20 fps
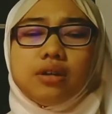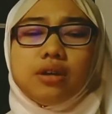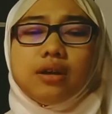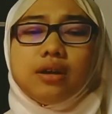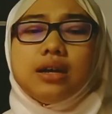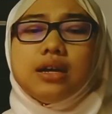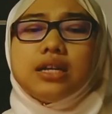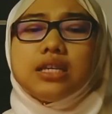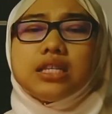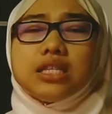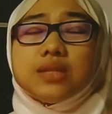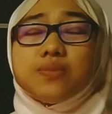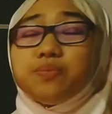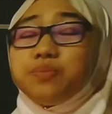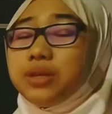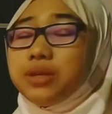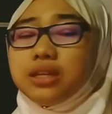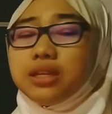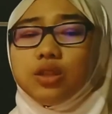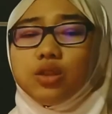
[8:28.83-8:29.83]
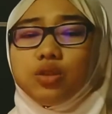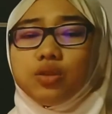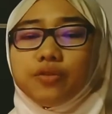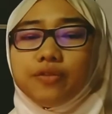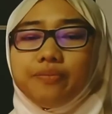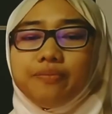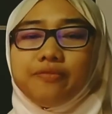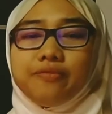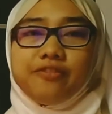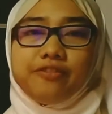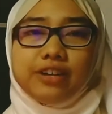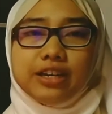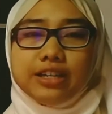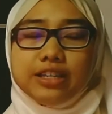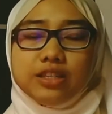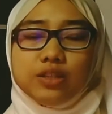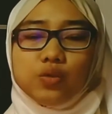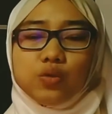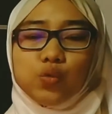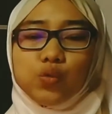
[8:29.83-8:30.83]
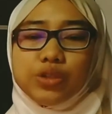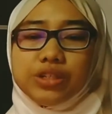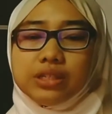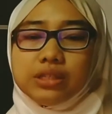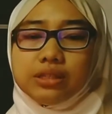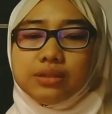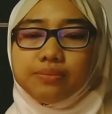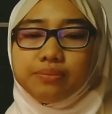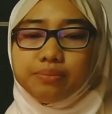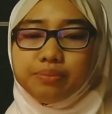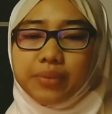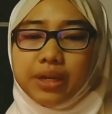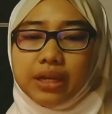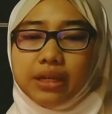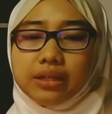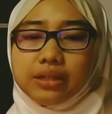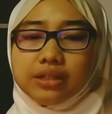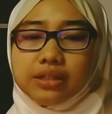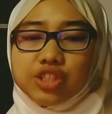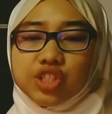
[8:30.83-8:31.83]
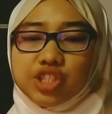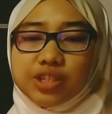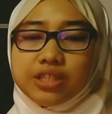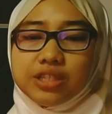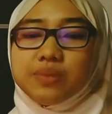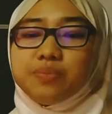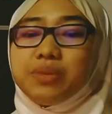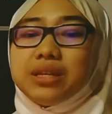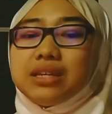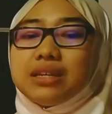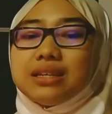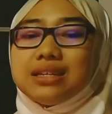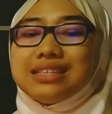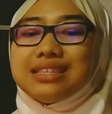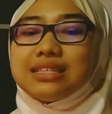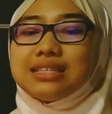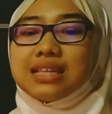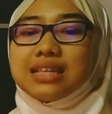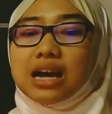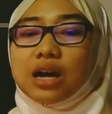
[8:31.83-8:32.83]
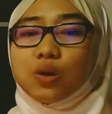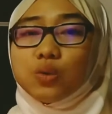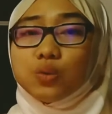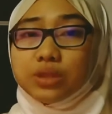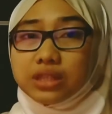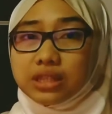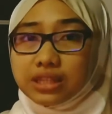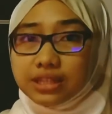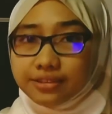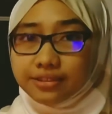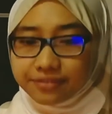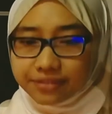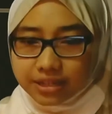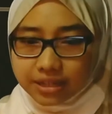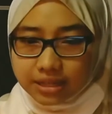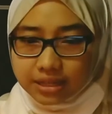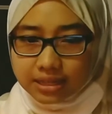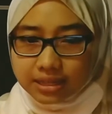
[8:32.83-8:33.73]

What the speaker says: Speaking too fast will make the speaker sound nervous